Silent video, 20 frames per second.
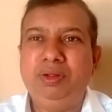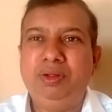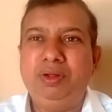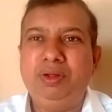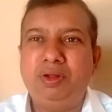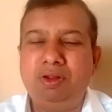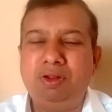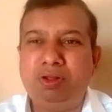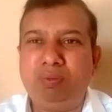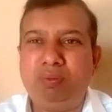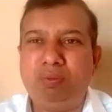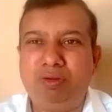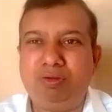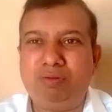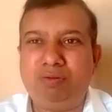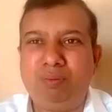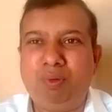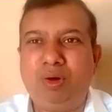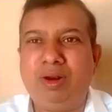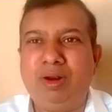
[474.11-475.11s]

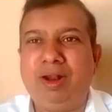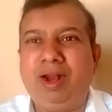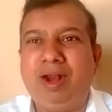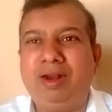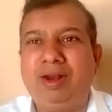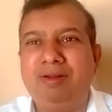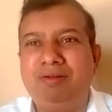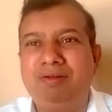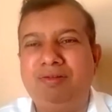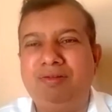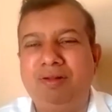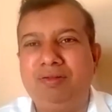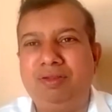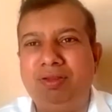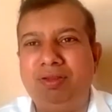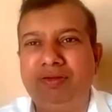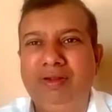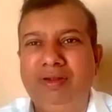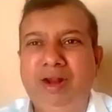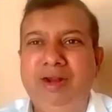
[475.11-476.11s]
Request for additional
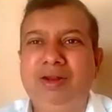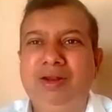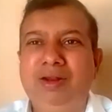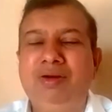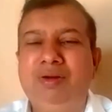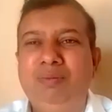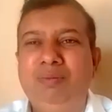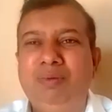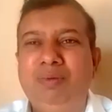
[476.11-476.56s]
things and it